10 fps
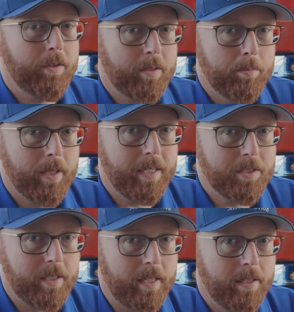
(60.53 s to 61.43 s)
the
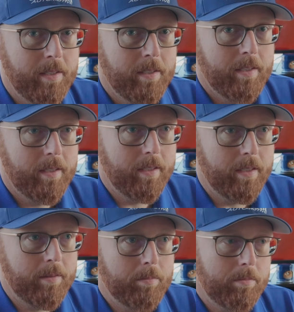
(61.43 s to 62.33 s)
complexity,
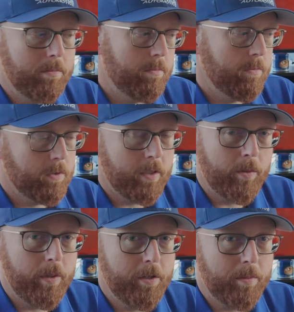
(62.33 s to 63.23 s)
so
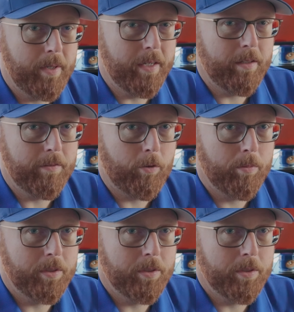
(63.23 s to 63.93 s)
that way you can make an informed